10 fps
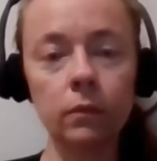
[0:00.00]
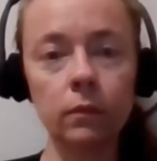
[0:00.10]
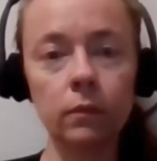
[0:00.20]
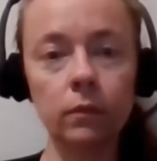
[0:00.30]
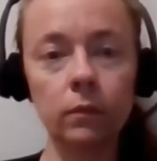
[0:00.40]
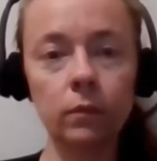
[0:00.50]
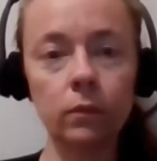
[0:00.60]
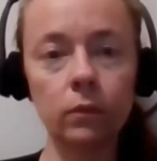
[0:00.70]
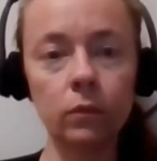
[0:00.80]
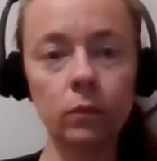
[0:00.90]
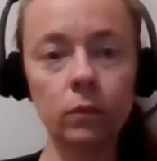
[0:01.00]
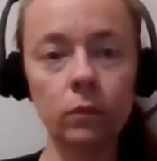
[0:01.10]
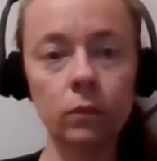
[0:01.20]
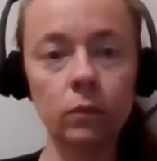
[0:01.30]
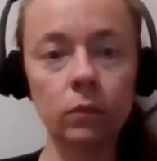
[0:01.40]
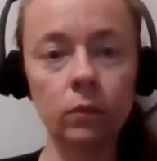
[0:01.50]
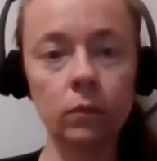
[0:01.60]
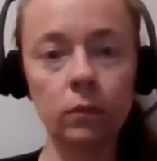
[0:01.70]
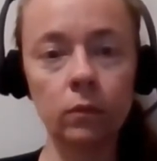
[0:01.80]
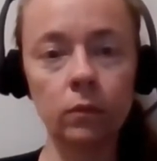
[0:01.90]

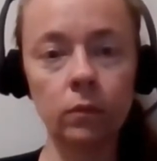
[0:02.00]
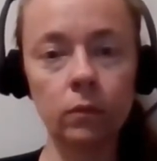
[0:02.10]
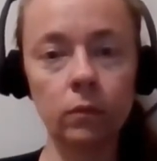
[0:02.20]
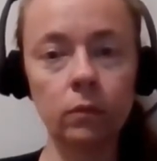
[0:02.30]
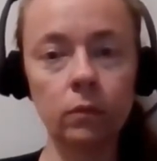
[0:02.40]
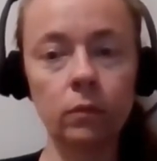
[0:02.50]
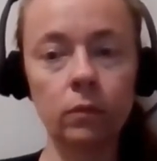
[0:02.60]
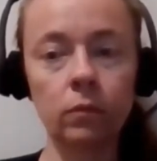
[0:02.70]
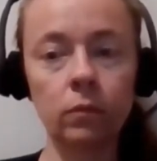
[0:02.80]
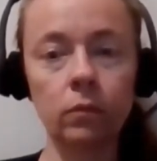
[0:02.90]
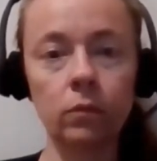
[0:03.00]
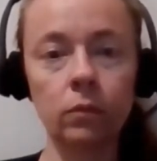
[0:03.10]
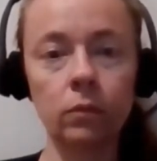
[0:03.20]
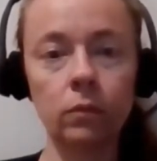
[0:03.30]
[no speech]